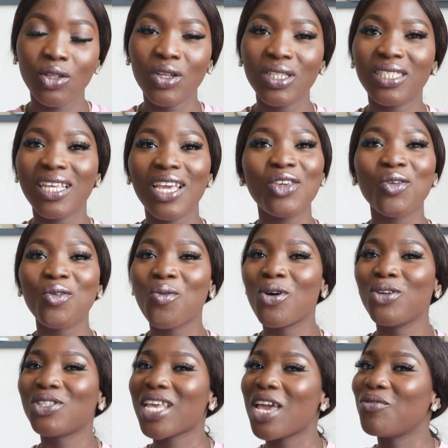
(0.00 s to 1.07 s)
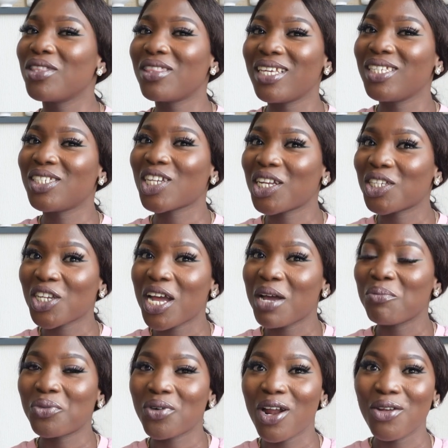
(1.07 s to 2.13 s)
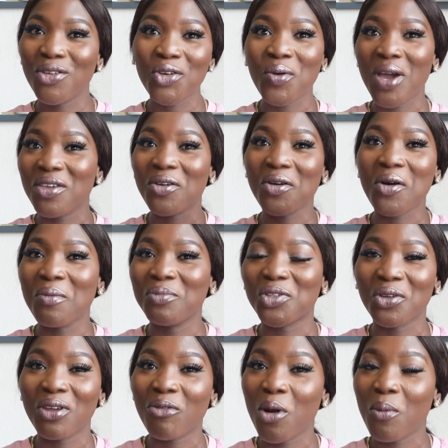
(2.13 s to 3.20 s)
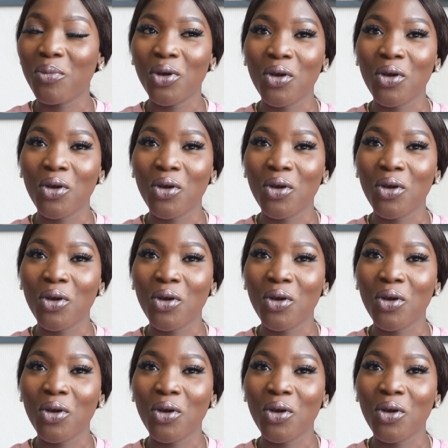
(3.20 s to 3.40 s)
Don't say you want everything cha-cha brand new when you come to Europe.